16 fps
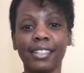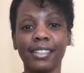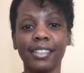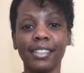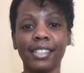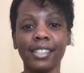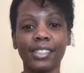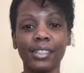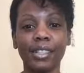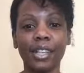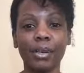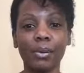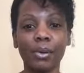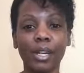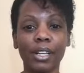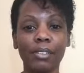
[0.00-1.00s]
We're just
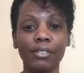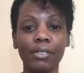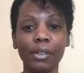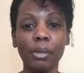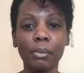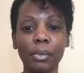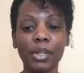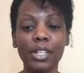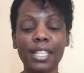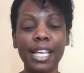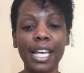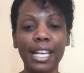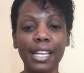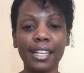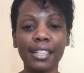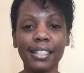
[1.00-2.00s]
gonna wait a few more
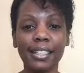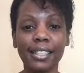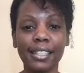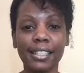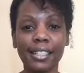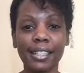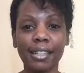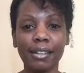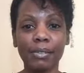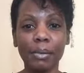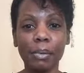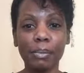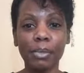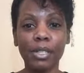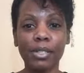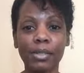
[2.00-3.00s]
seconds for
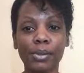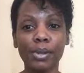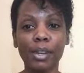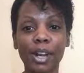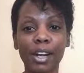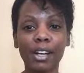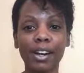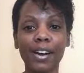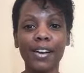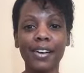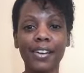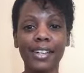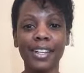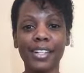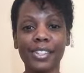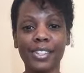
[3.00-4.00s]
people to log
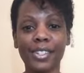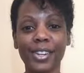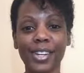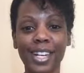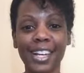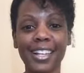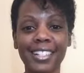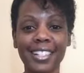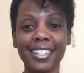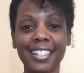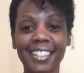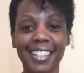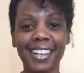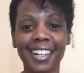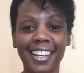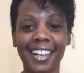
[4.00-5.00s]
on and join
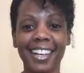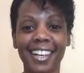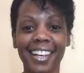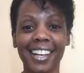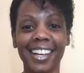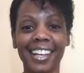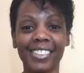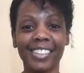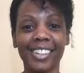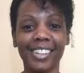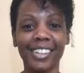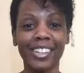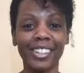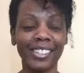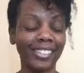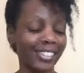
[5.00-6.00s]
us, and we're
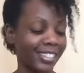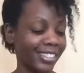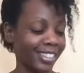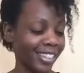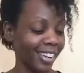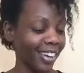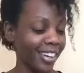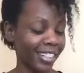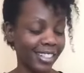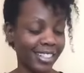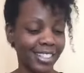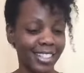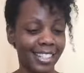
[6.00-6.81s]
going to start.